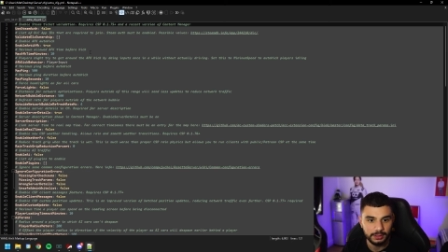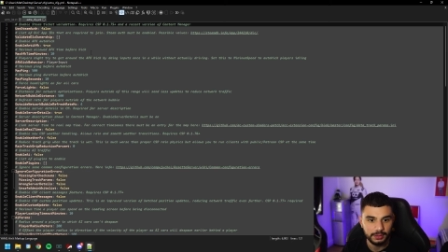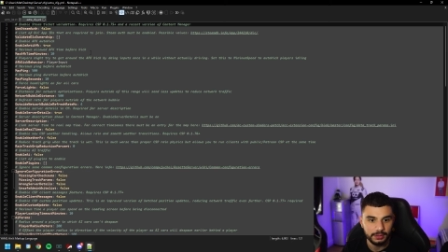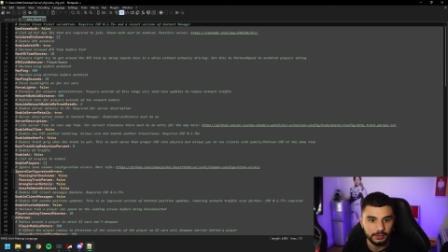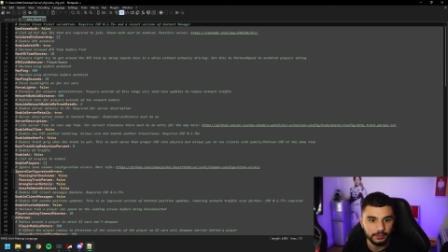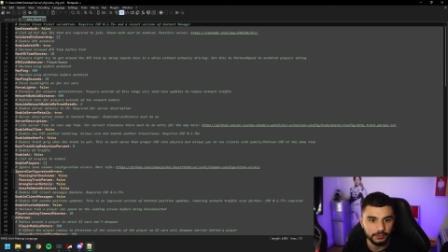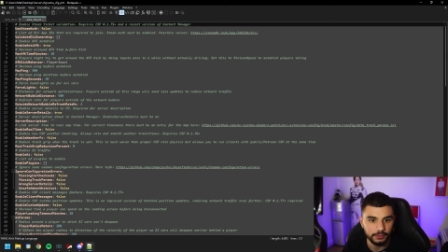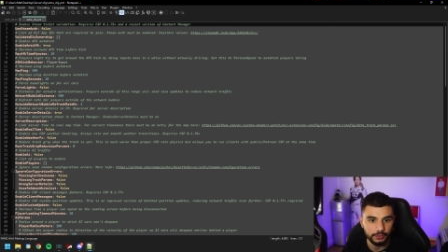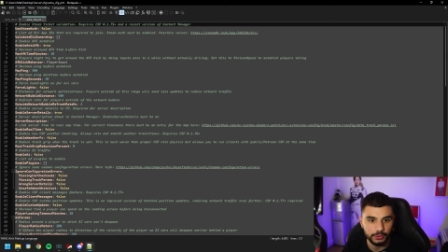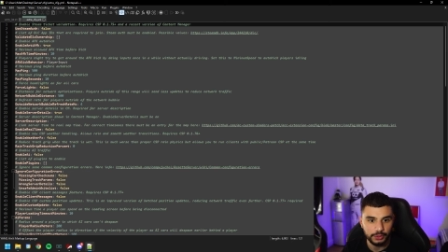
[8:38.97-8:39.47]

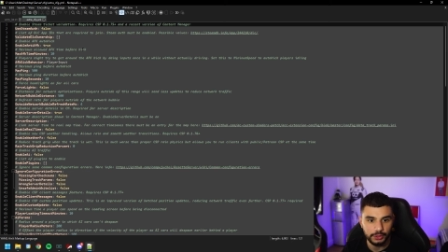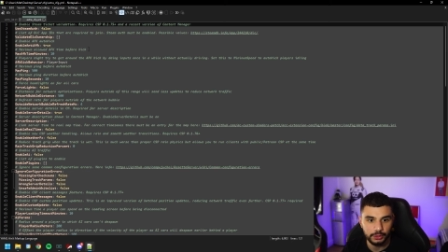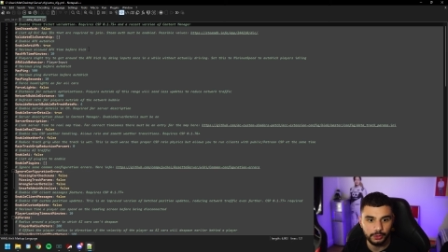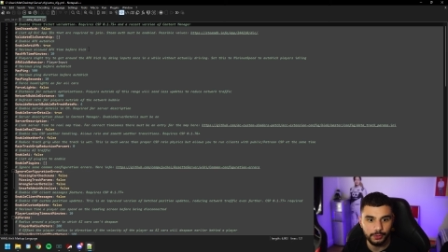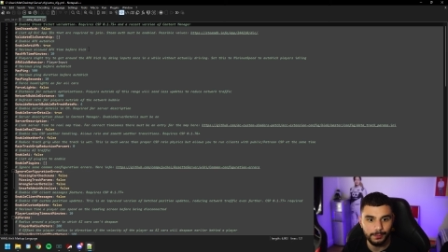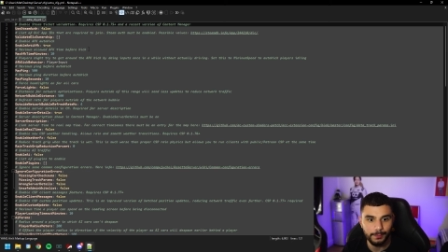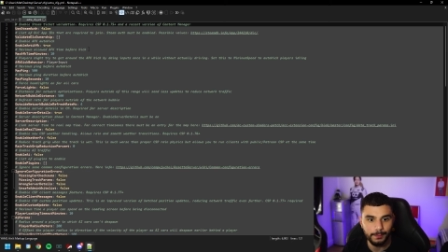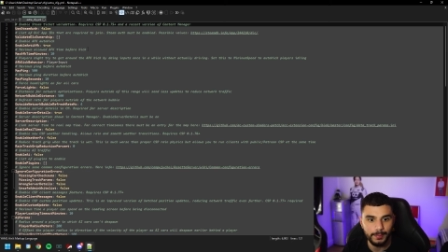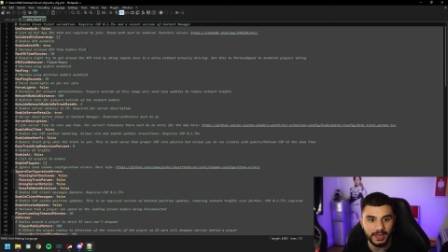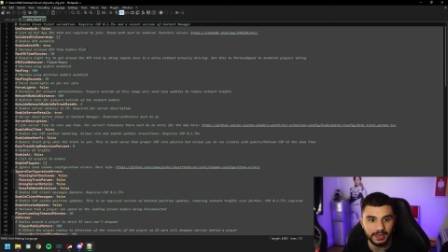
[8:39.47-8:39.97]
So, you know,
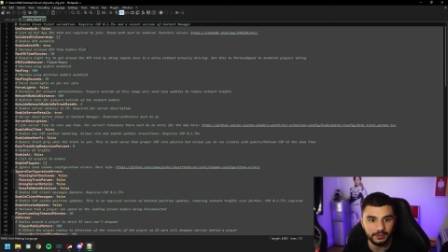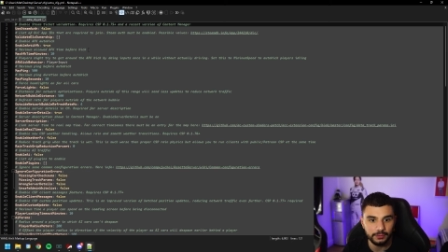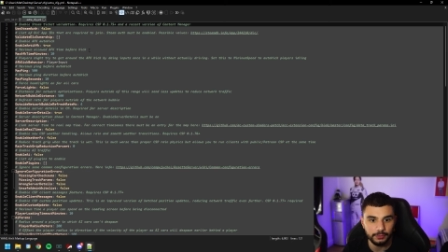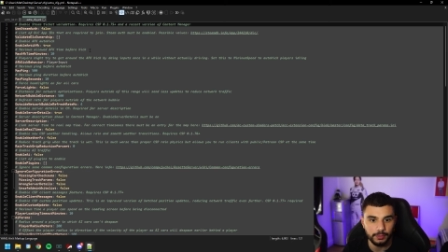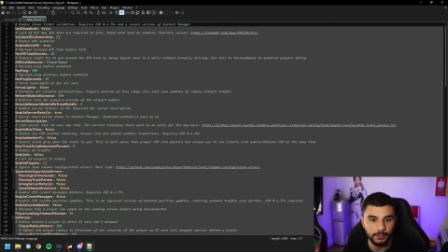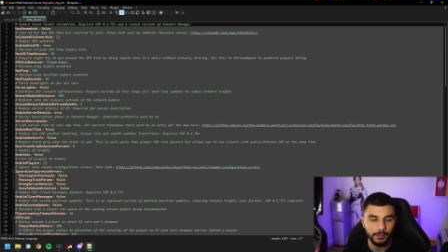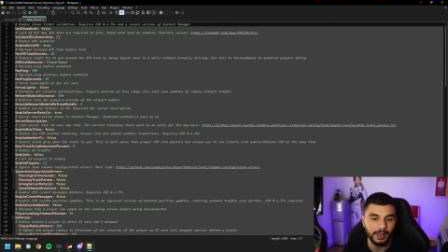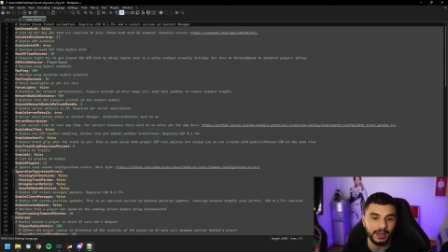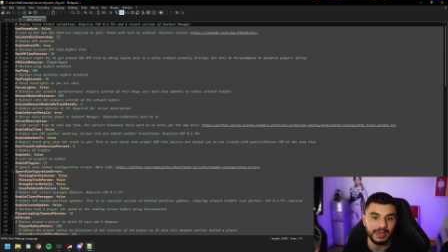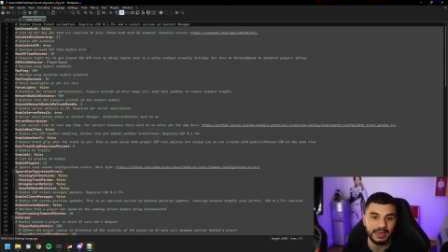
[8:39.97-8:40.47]

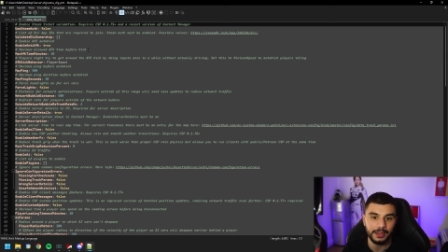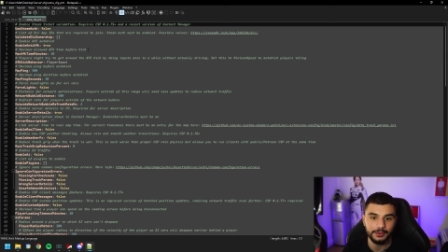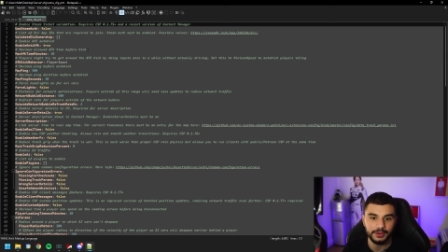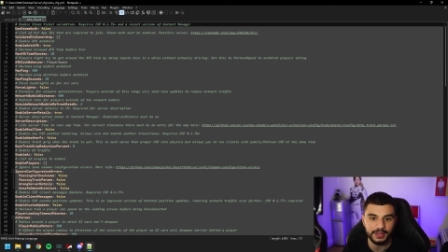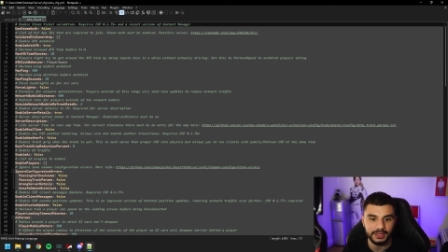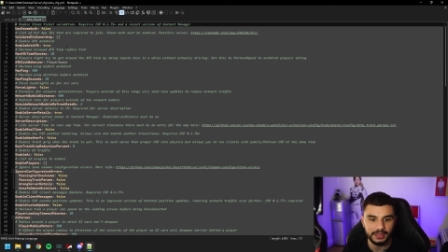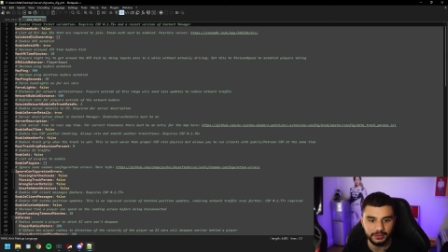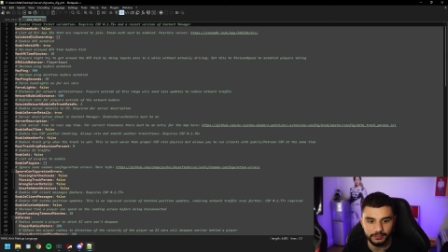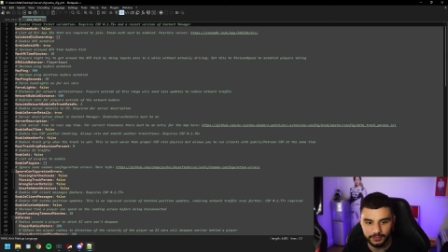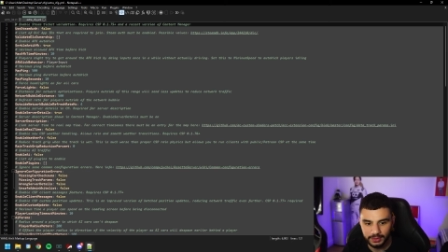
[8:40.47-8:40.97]
maximum allowed
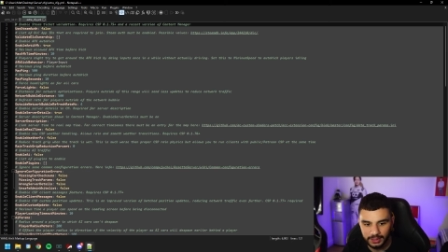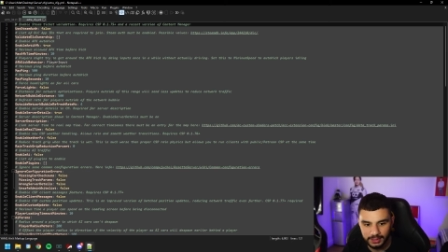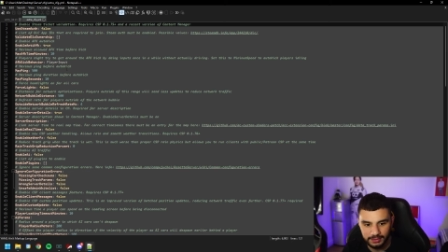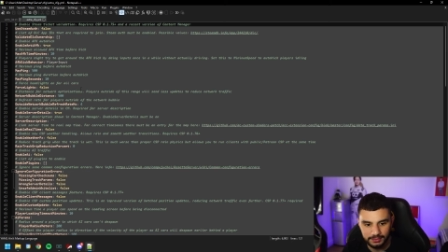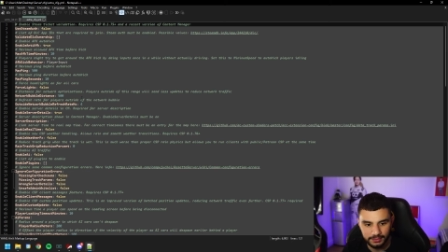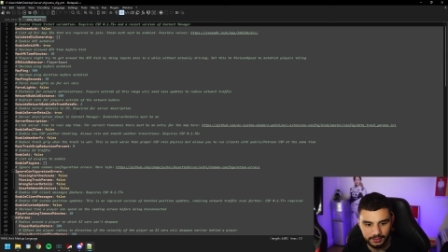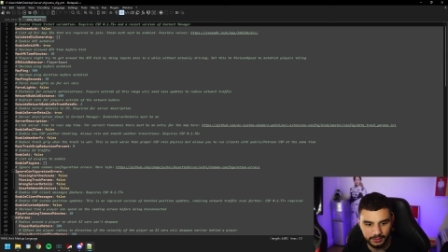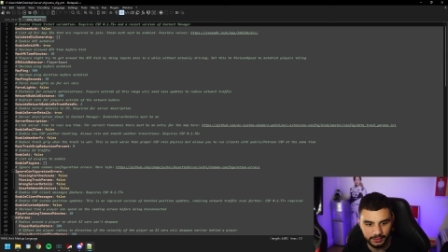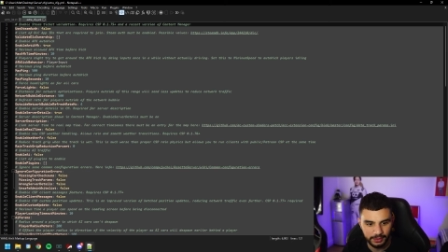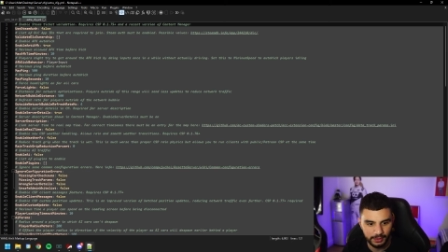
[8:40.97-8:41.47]
AFK
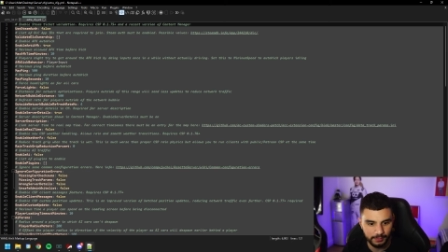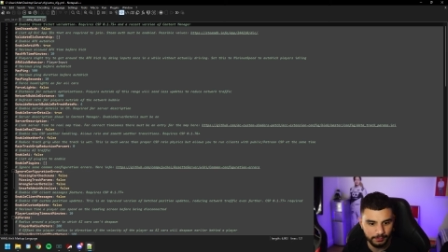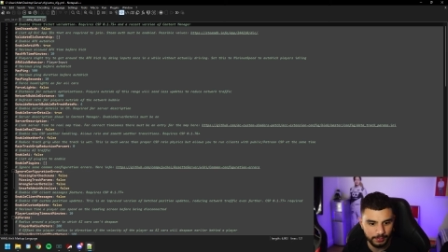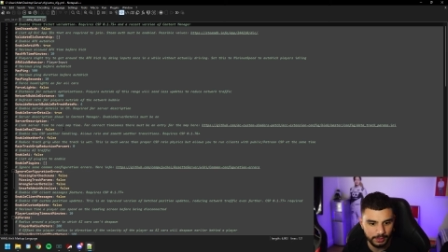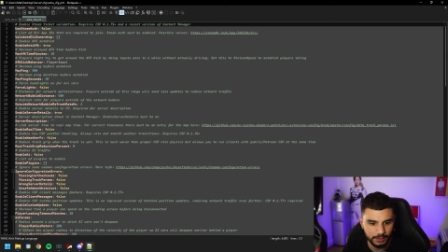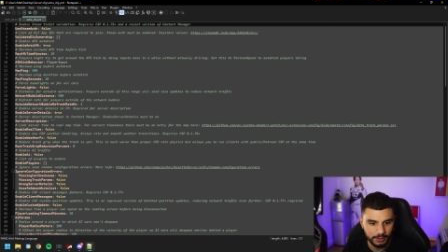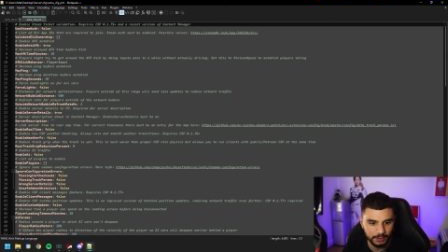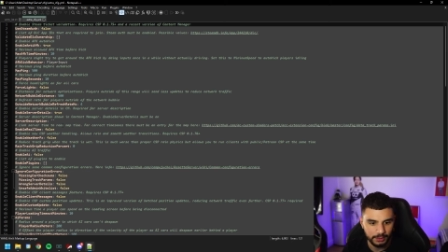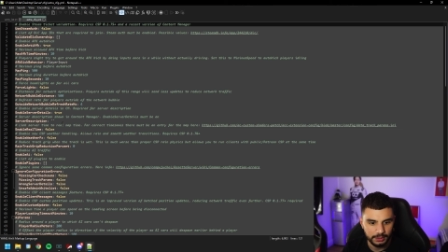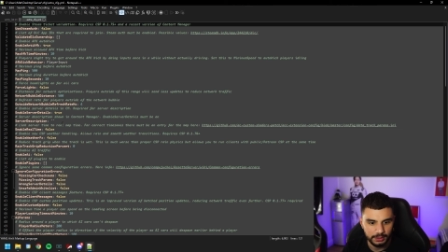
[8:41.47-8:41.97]
time,
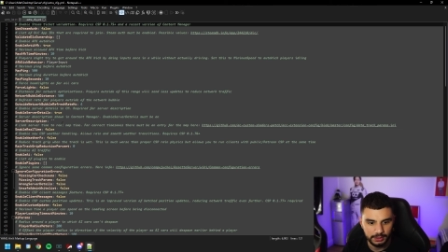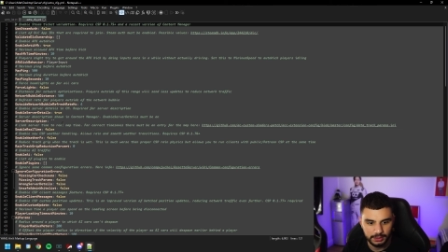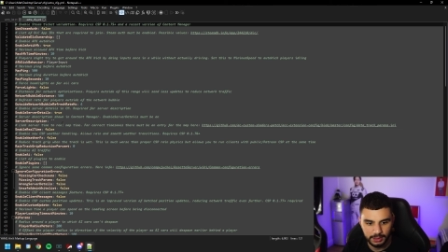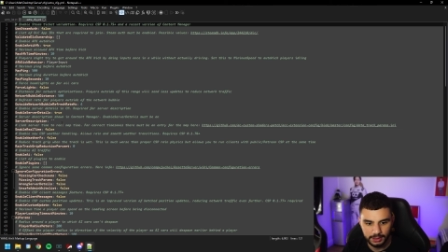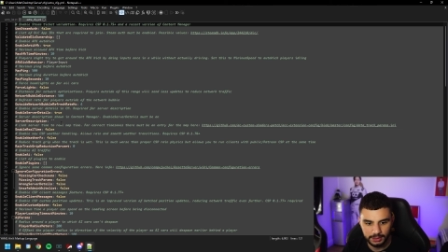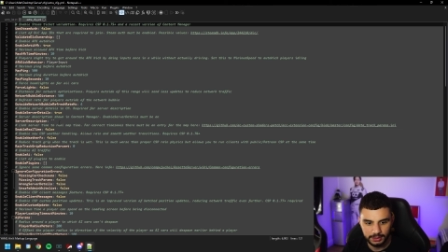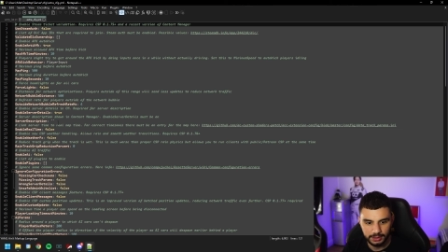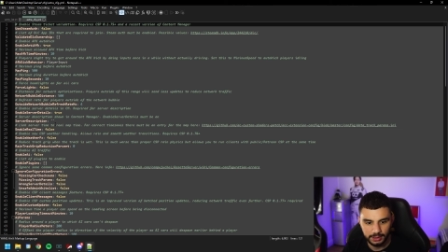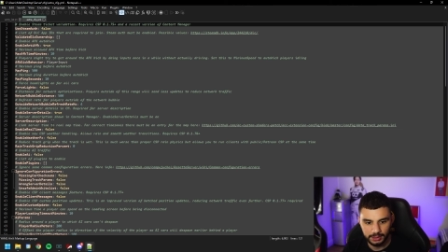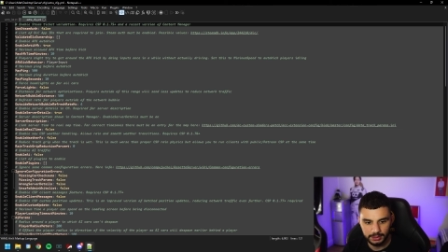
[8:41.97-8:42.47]

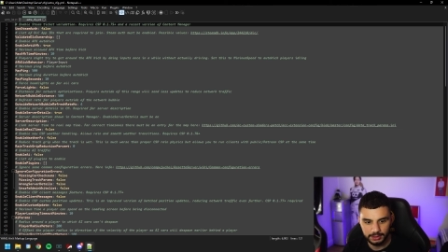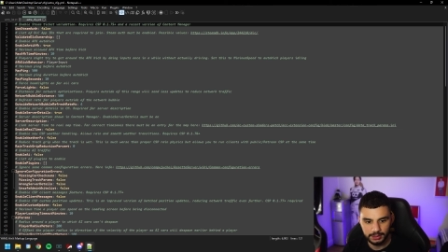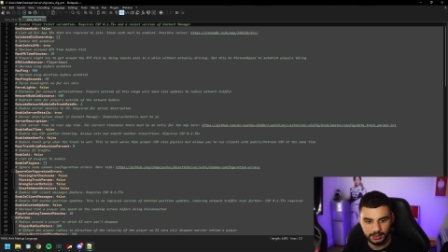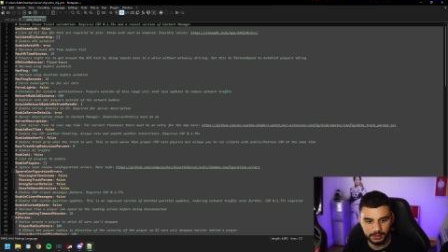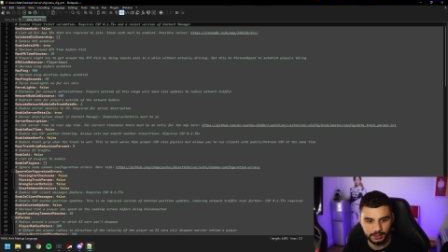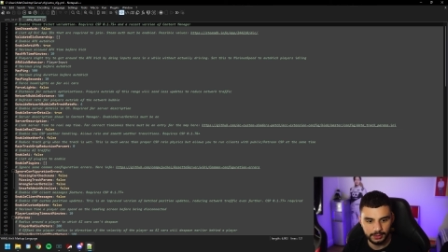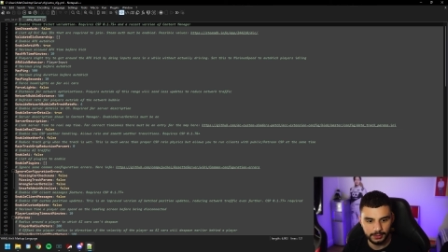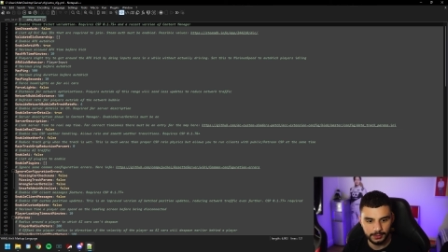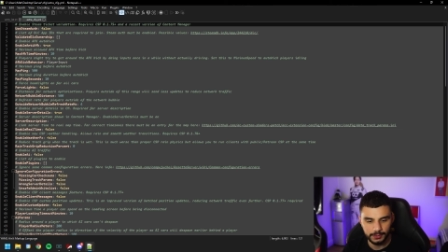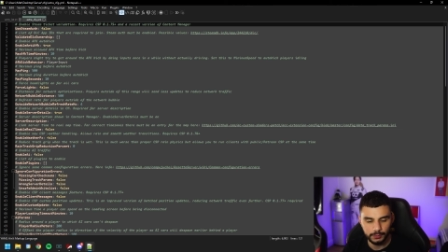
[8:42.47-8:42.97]
yada, yada, yada.